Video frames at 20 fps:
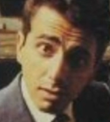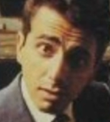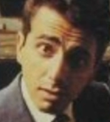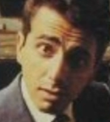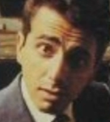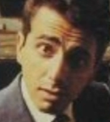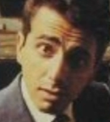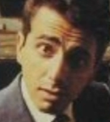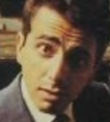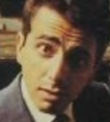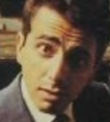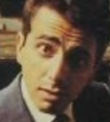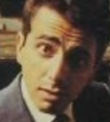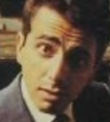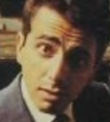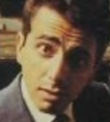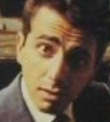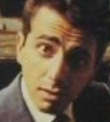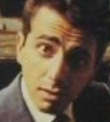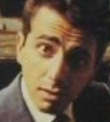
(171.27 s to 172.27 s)

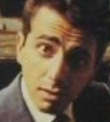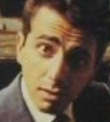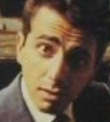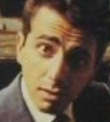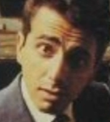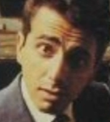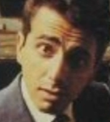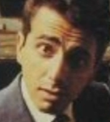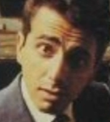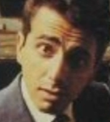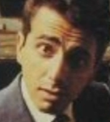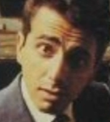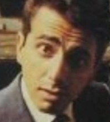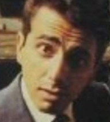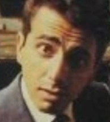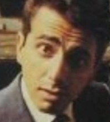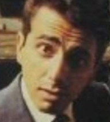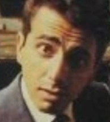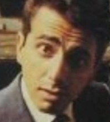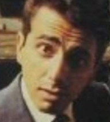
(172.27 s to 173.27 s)

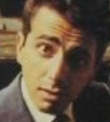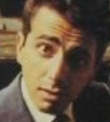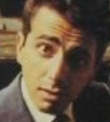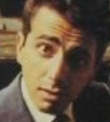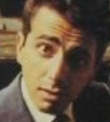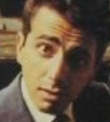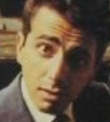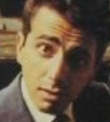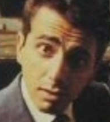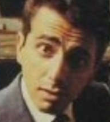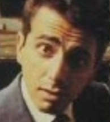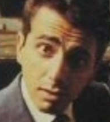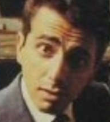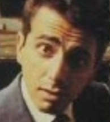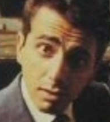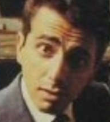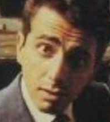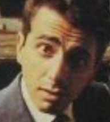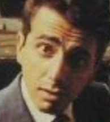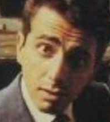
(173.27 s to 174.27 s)

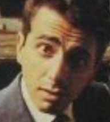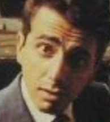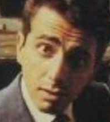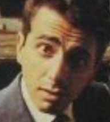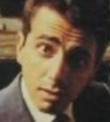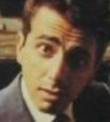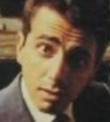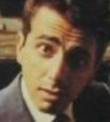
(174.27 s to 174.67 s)
The face doesn't move, so there is nothing to read.